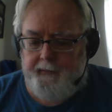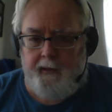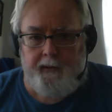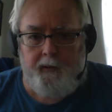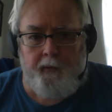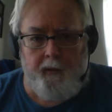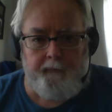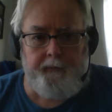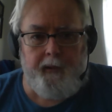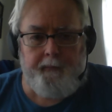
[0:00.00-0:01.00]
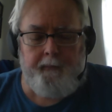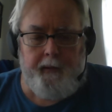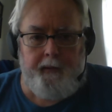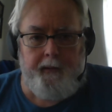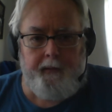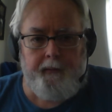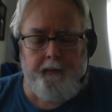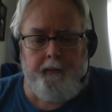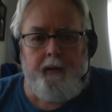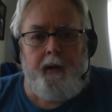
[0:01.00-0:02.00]
kind of going off the top of my head
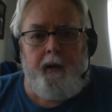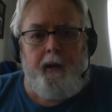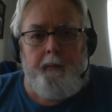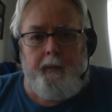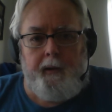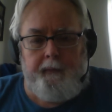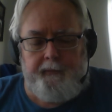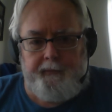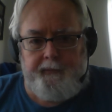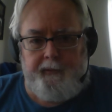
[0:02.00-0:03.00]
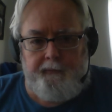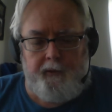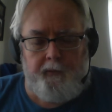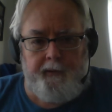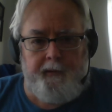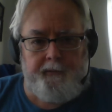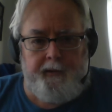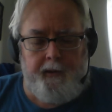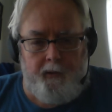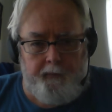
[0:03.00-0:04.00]
here. But if it's difficult to
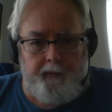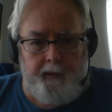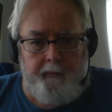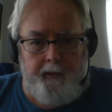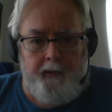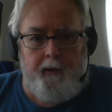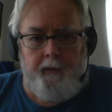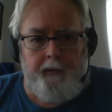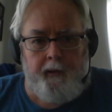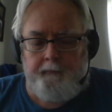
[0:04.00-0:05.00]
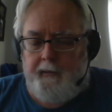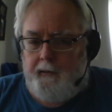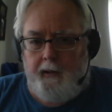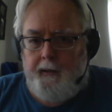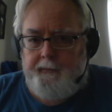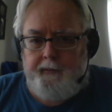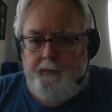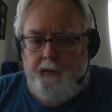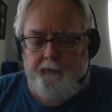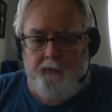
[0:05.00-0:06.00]
understand, I hope you'll let me know, and I'll be glad
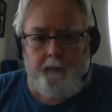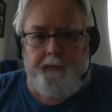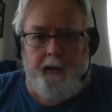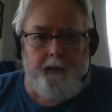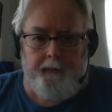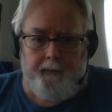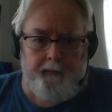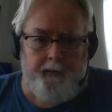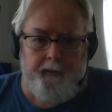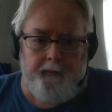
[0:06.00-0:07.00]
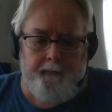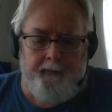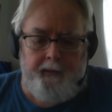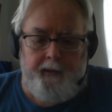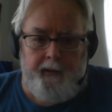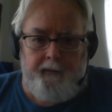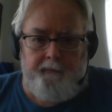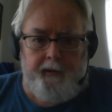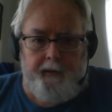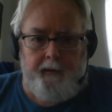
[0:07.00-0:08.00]
to script out a
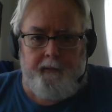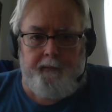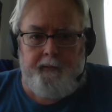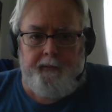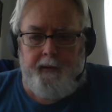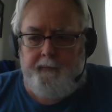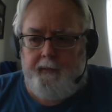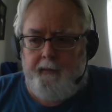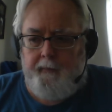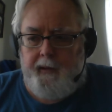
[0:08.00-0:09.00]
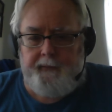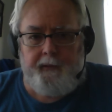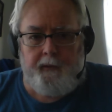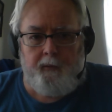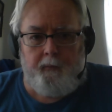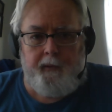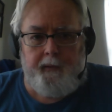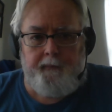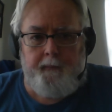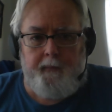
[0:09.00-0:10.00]
video that makes it a little
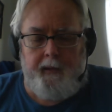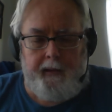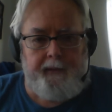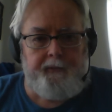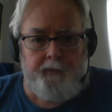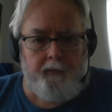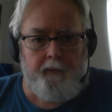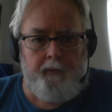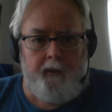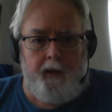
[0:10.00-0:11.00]
bit easier.